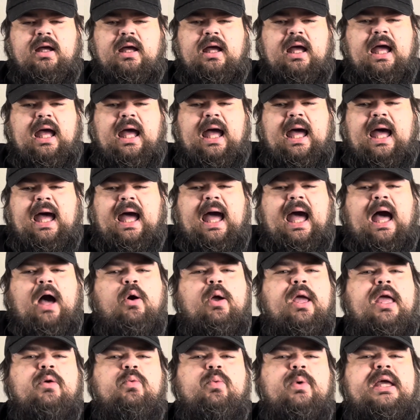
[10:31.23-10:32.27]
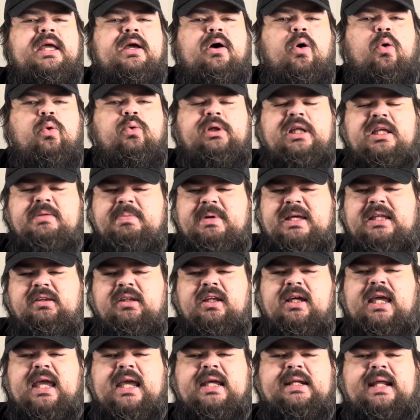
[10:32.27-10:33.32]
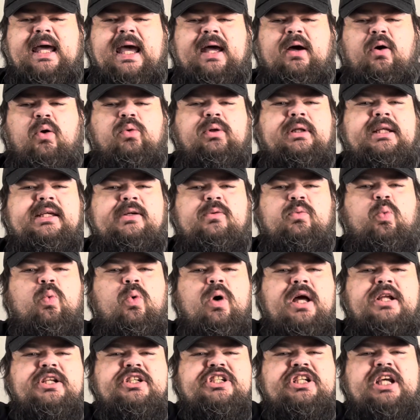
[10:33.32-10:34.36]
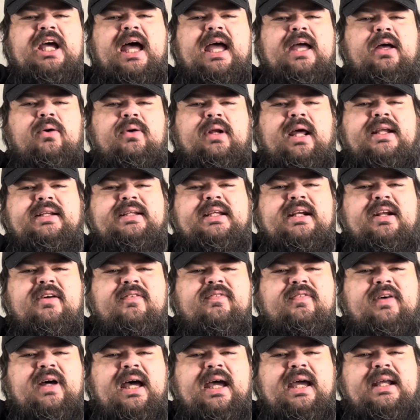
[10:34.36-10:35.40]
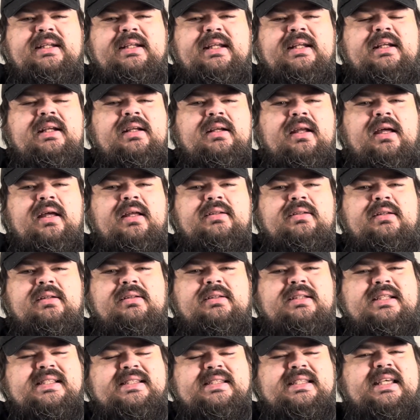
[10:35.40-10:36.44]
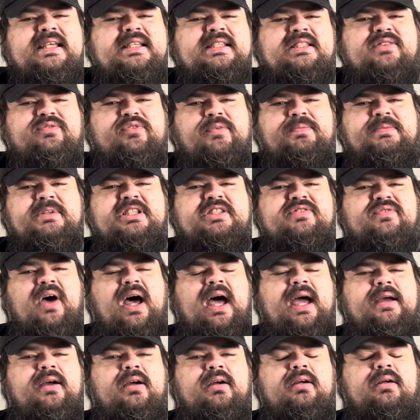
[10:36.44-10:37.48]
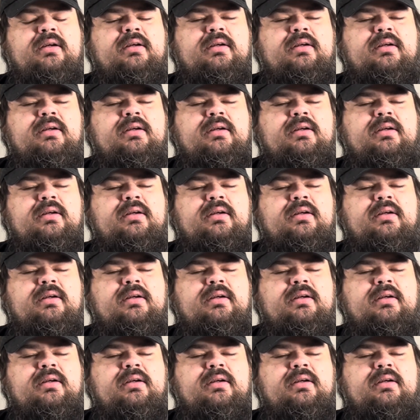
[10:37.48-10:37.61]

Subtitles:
How can we only be looking at only one child identified deceased from this fire?